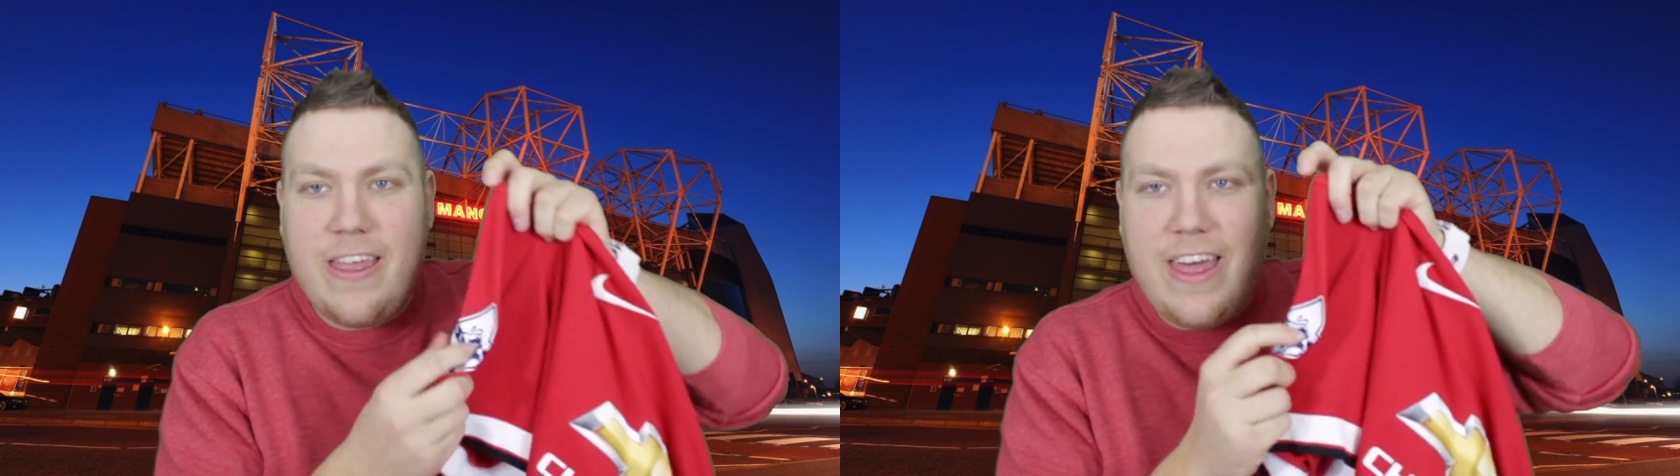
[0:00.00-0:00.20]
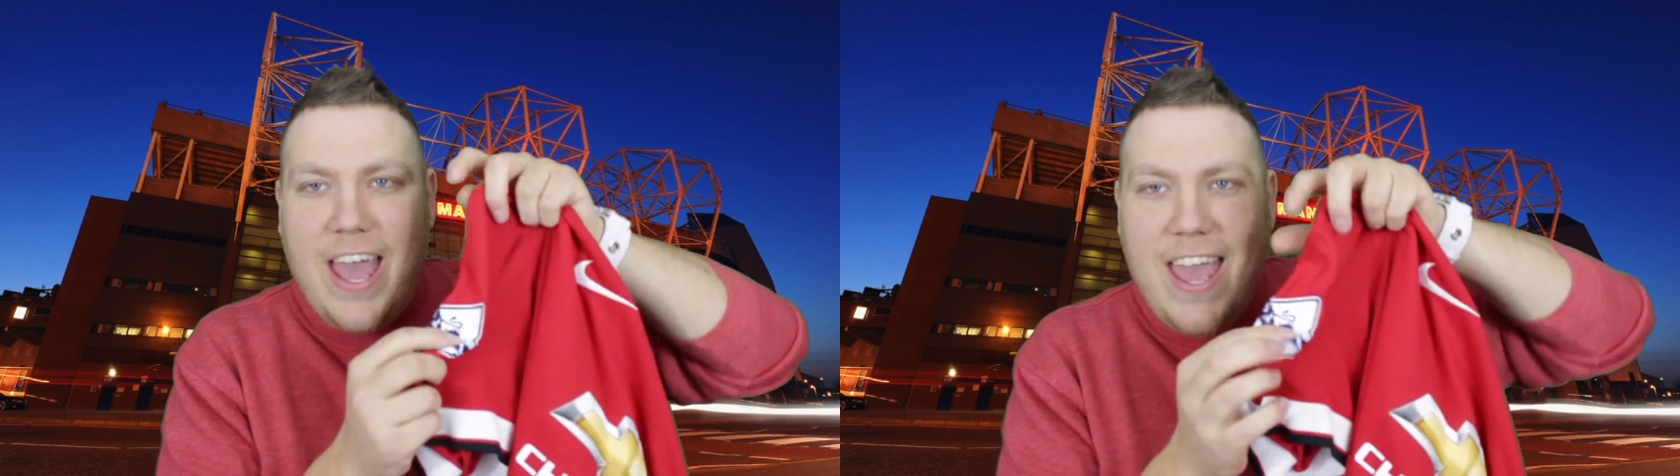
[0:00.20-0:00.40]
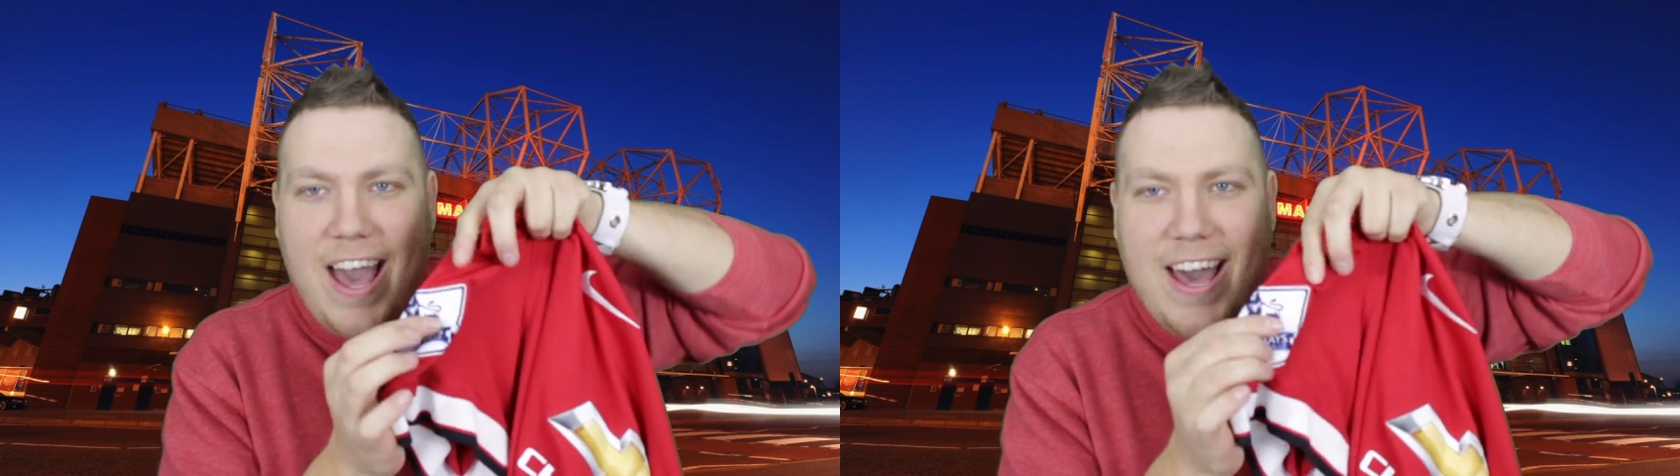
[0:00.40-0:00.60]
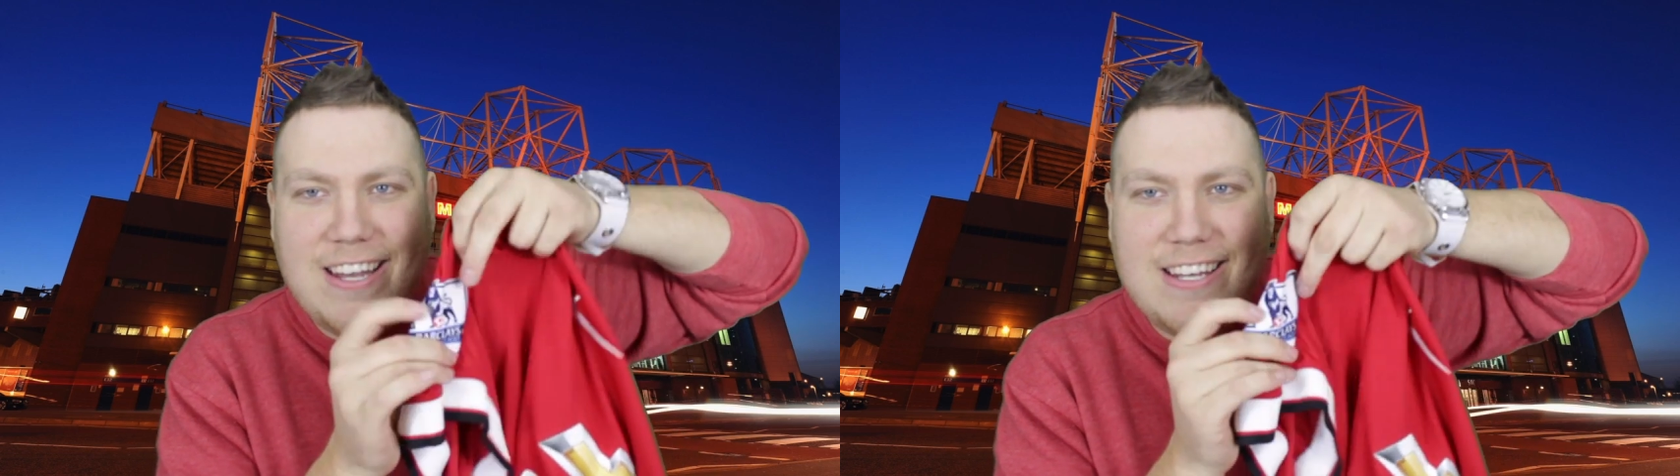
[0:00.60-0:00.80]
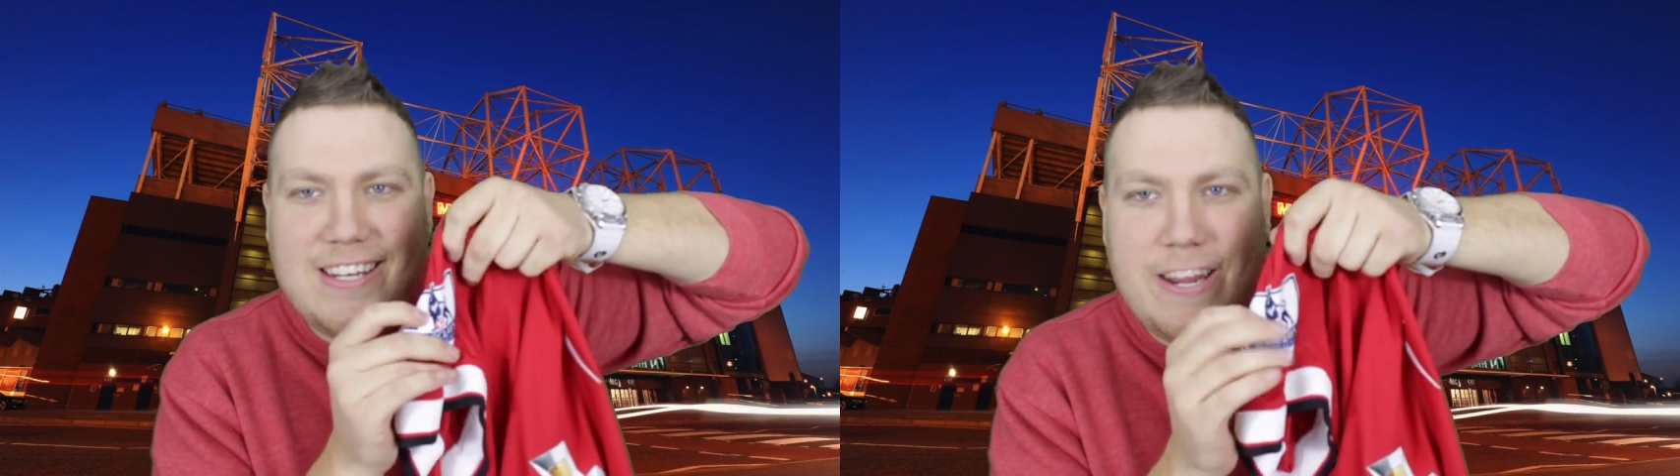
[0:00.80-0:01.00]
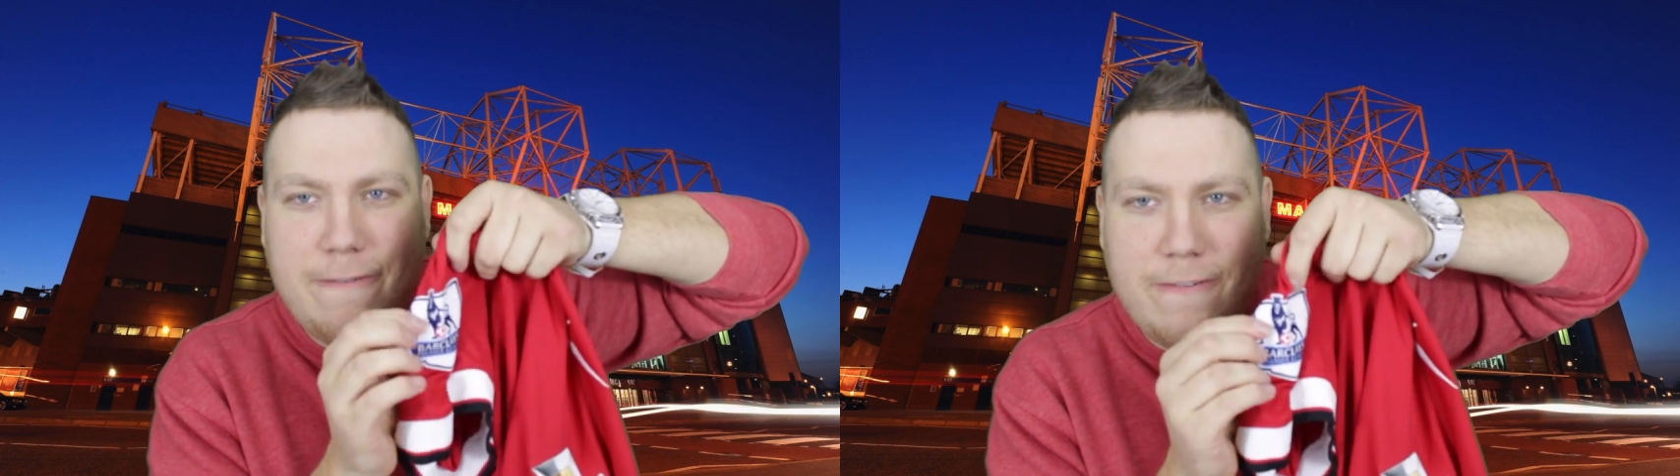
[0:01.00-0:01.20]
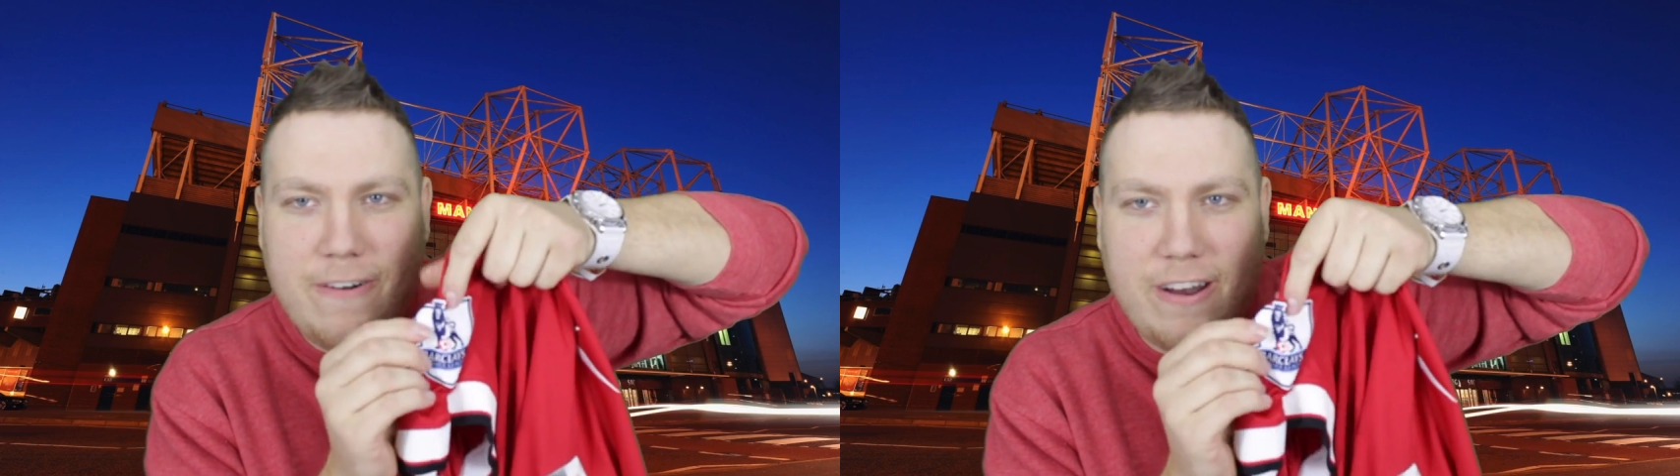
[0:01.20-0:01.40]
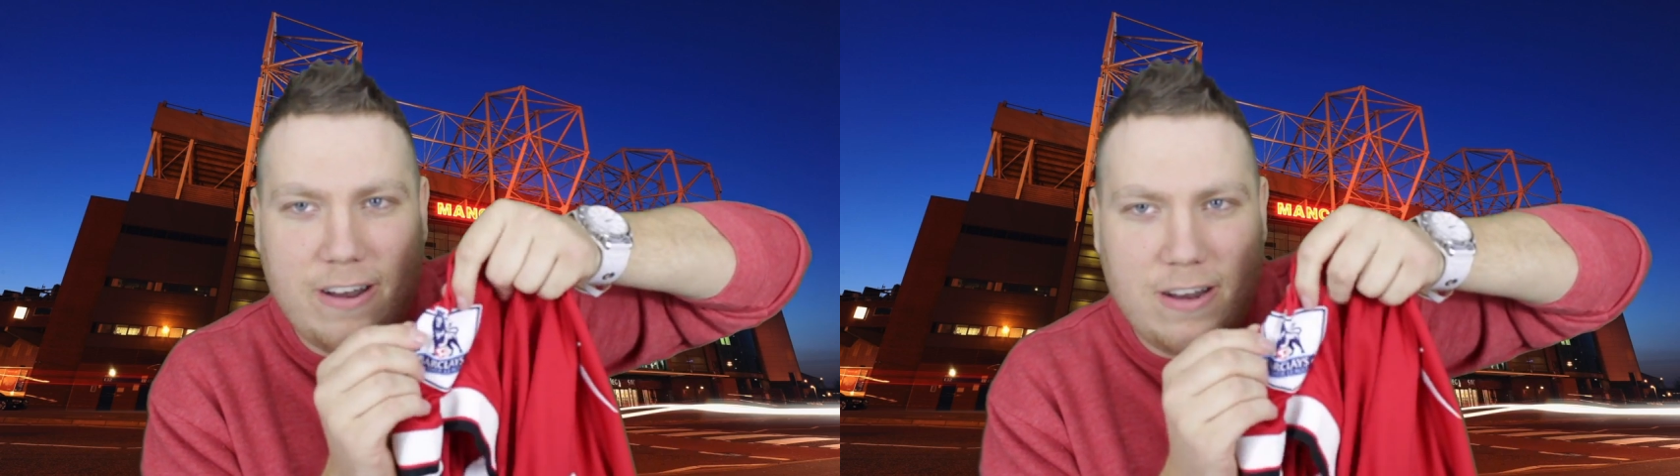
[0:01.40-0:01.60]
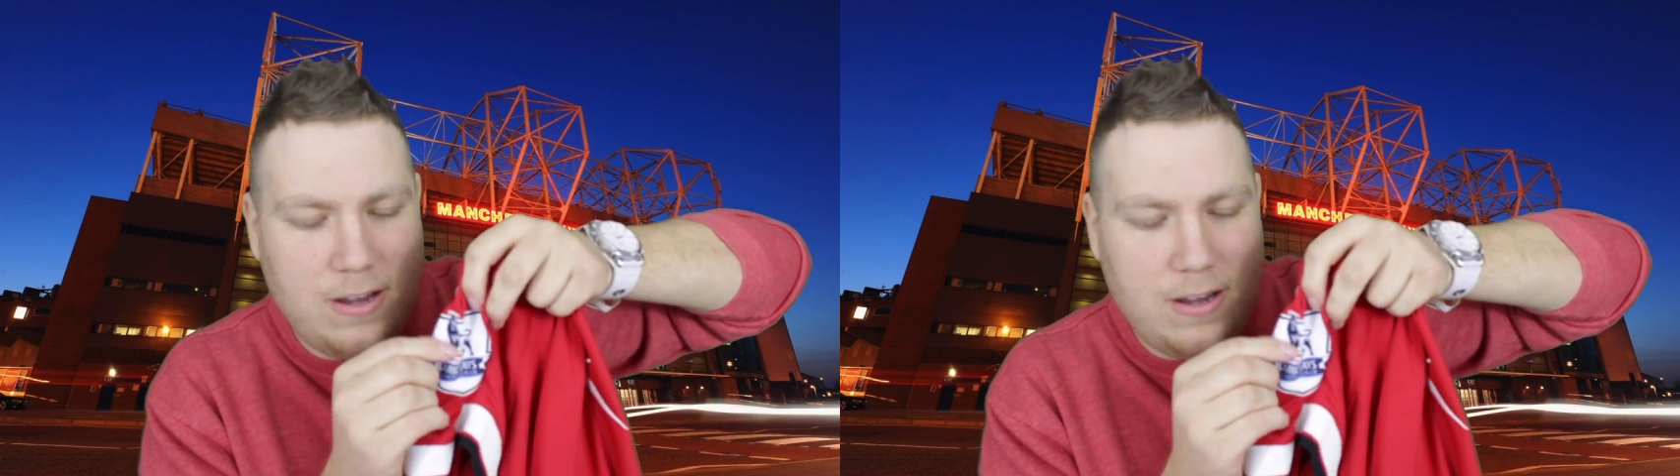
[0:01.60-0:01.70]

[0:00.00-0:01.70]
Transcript: They are different.